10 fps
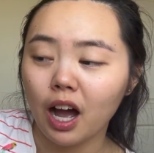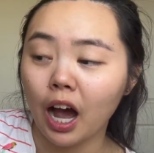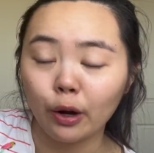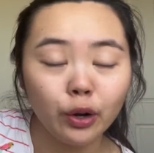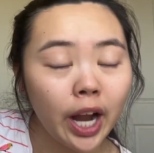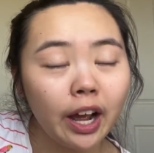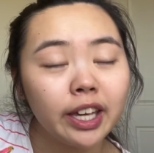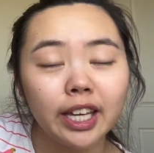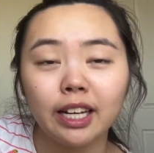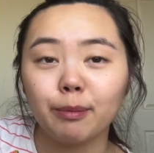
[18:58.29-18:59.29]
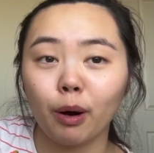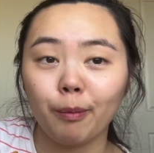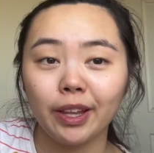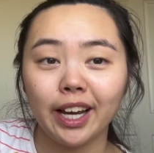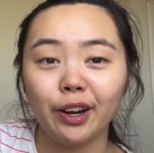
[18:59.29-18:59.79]
I don't know how you eat it
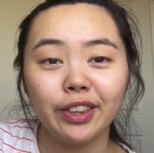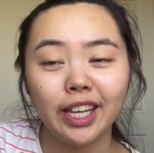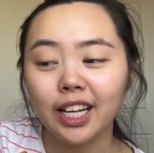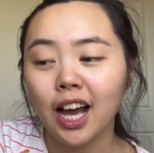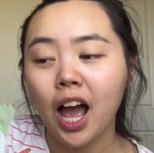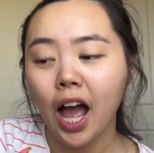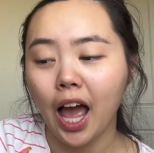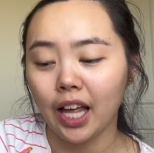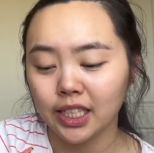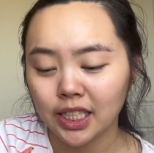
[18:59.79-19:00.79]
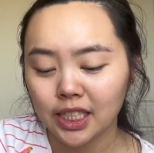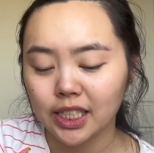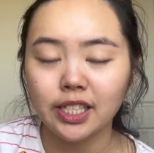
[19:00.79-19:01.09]
properly, I don't think, and the